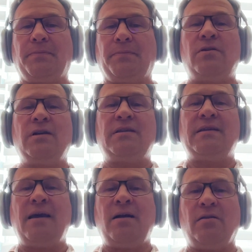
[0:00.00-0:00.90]
You can
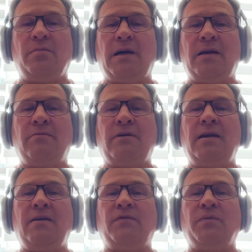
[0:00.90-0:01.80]
tell, by the way,
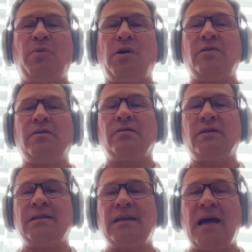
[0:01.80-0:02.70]
if the
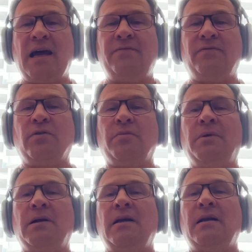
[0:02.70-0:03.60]
particle is an adverb
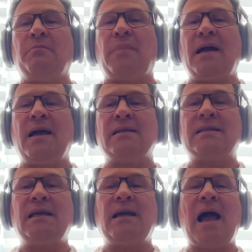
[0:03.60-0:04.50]
by
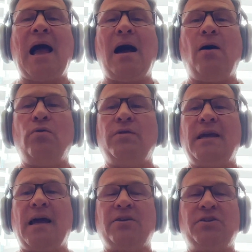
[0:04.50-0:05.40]
asking how
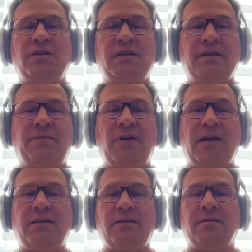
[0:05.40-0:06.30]
the action is
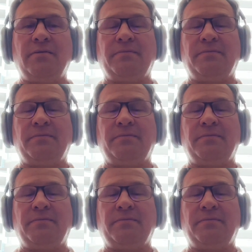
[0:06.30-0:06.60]
effected.